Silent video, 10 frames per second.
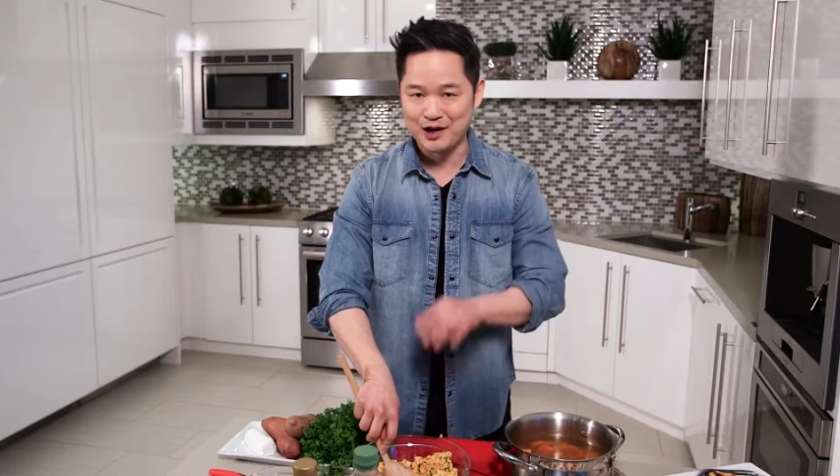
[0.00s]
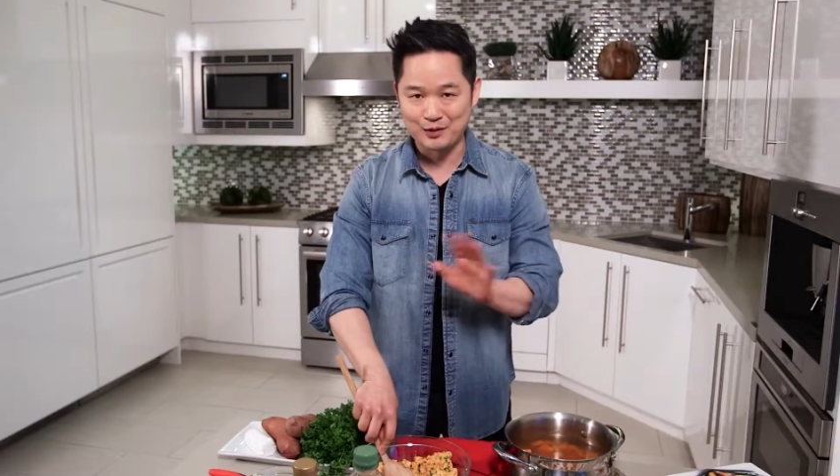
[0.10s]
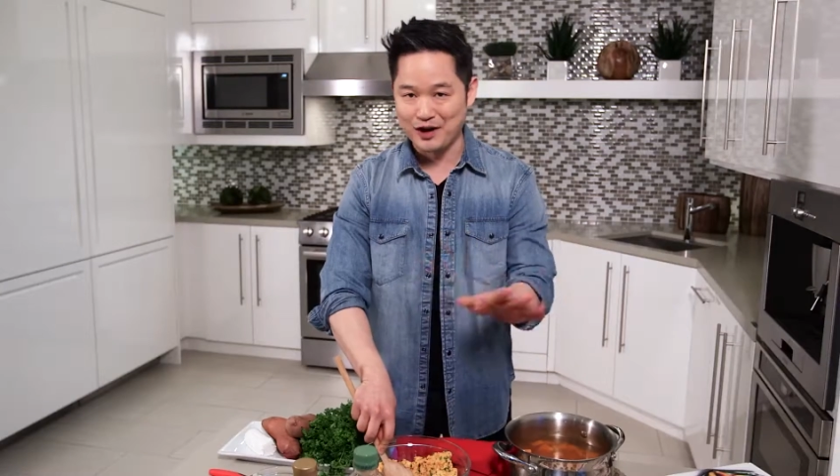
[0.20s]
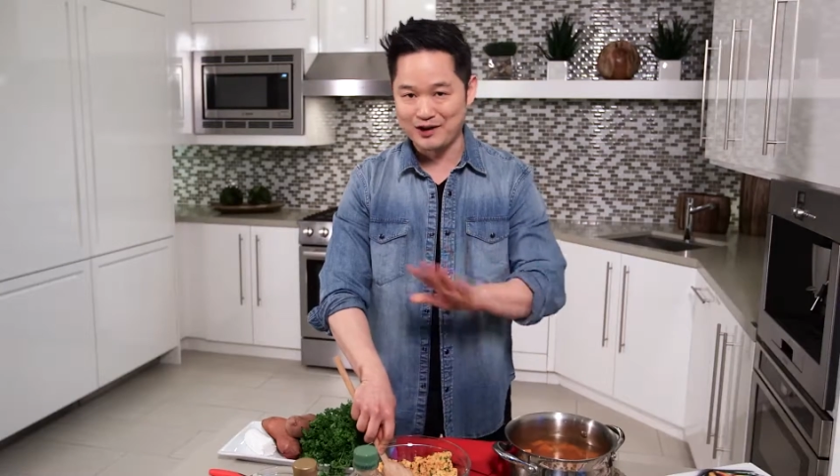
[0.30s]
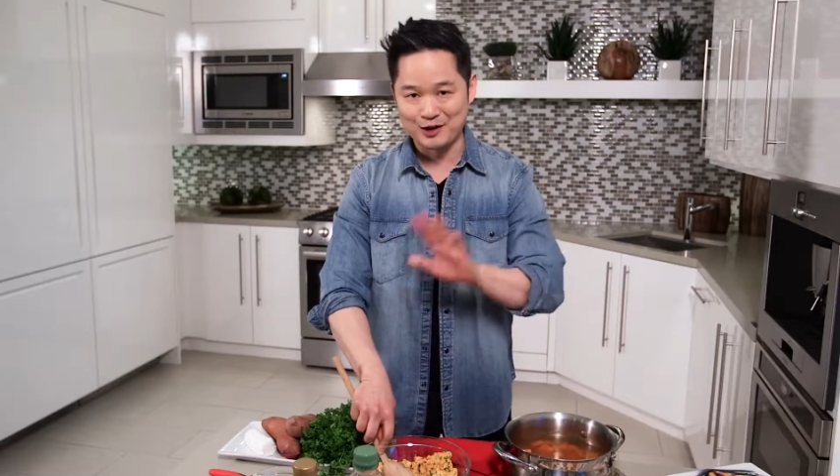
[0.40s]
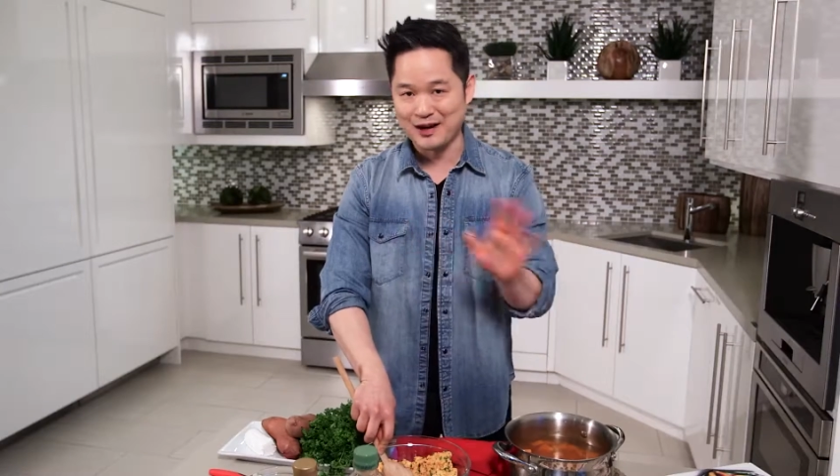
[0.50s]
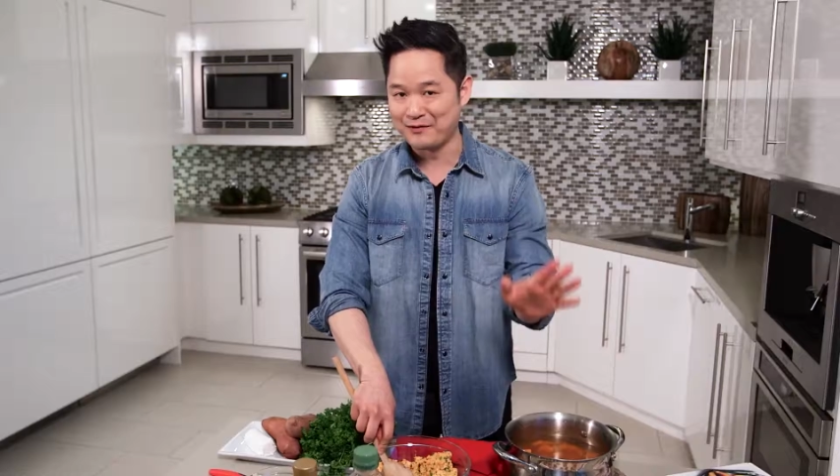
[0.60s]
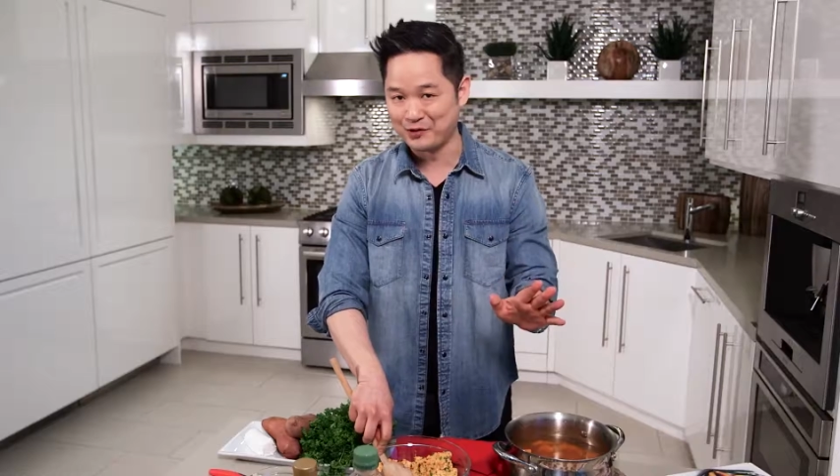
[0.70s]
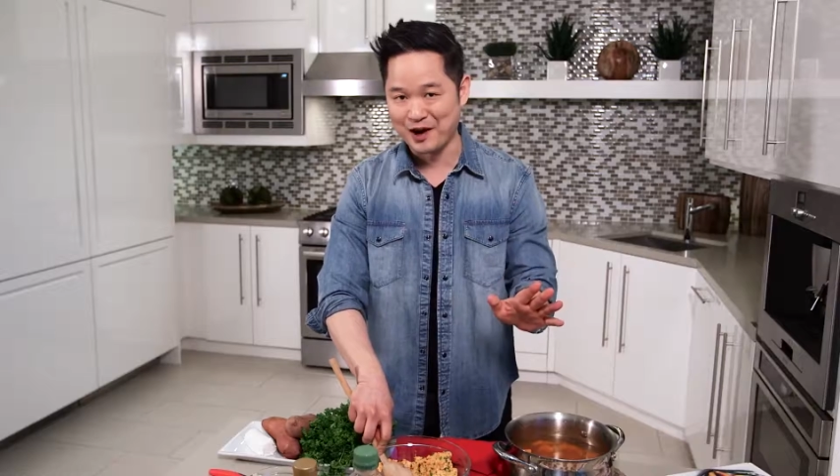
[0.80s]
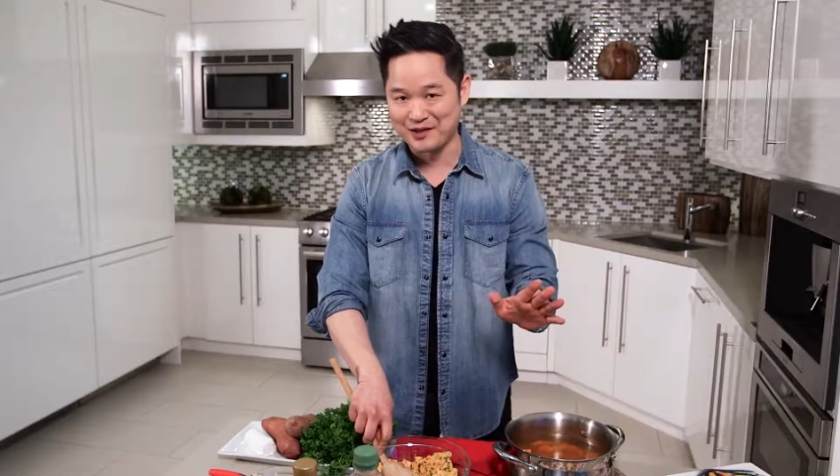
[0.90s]
By the way, you don't
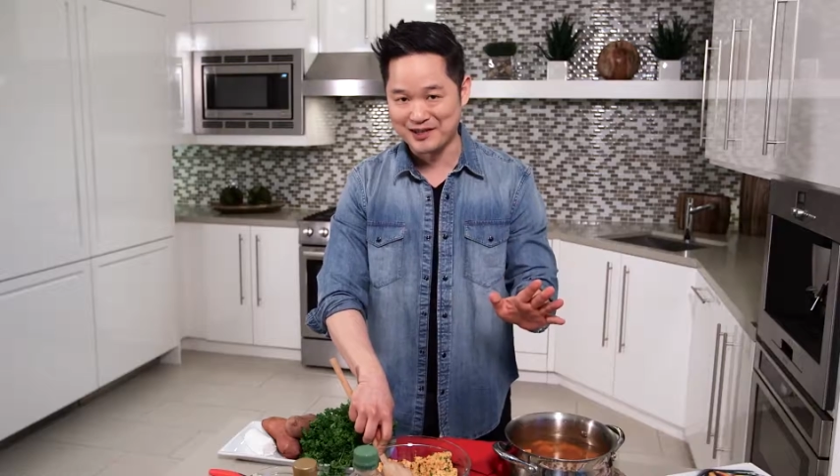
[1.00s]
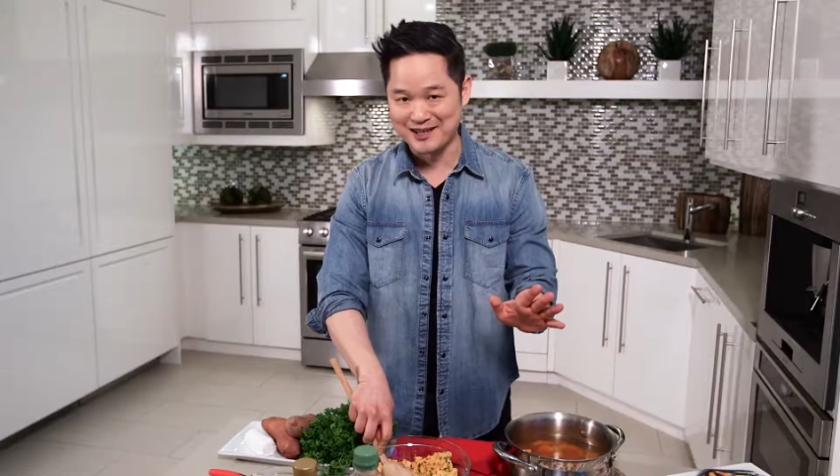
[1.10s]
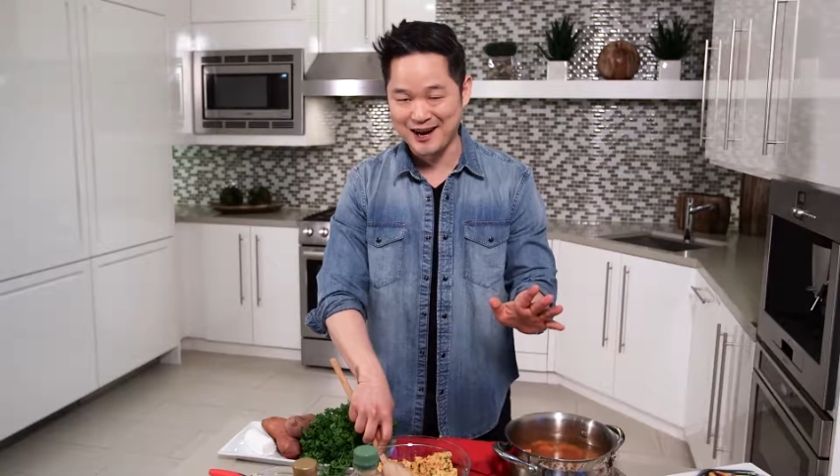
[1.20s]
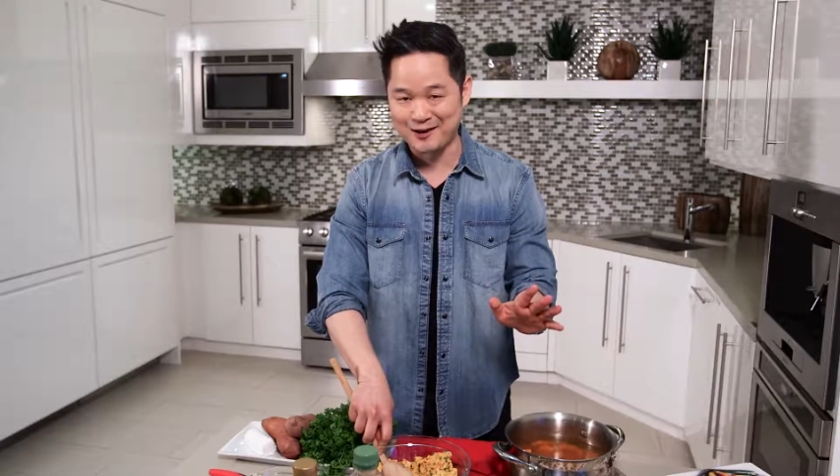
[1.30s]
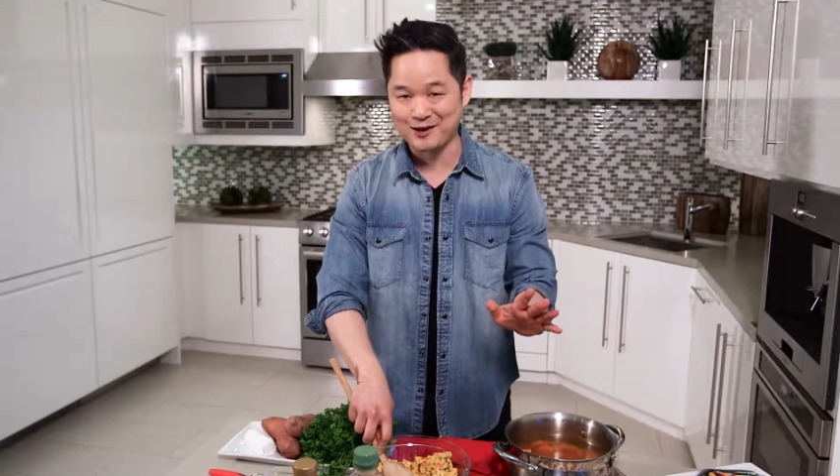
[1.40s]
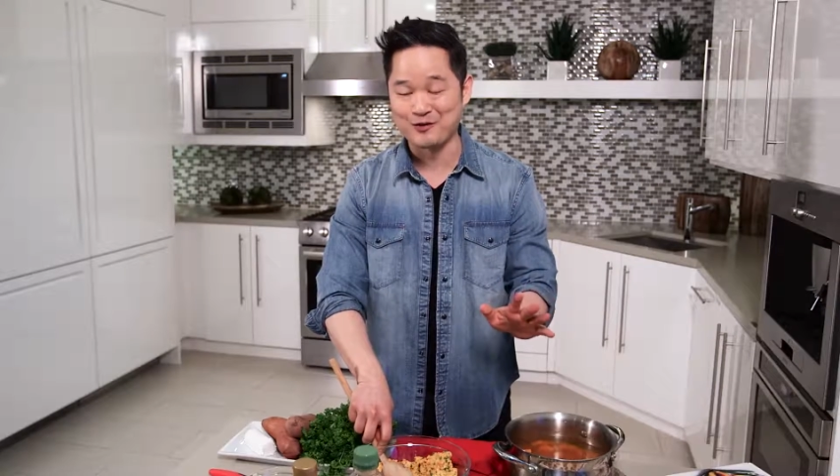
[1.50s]
have to write this down.